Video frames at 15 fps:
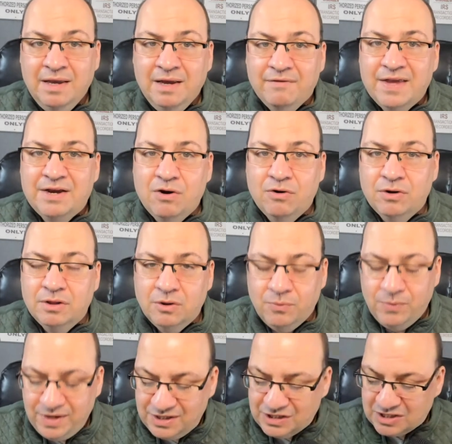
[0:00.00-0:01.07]
They go to
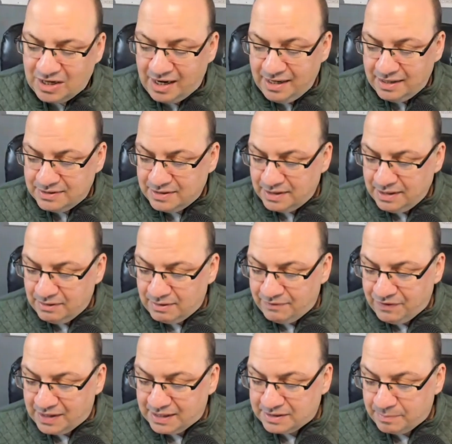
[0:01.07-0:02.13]
Luis Saez in here. I
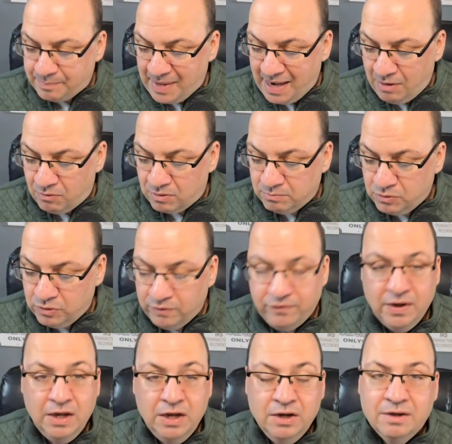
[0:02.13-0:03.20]
think it's a power move.
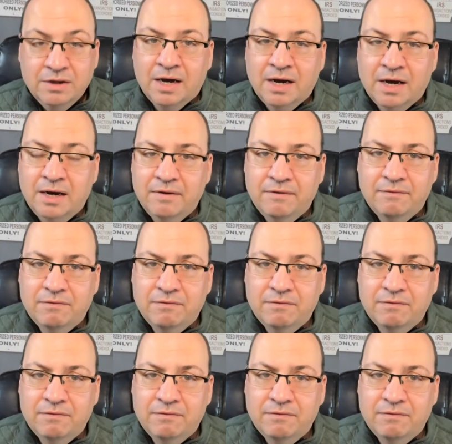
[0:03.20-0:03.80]
Uh,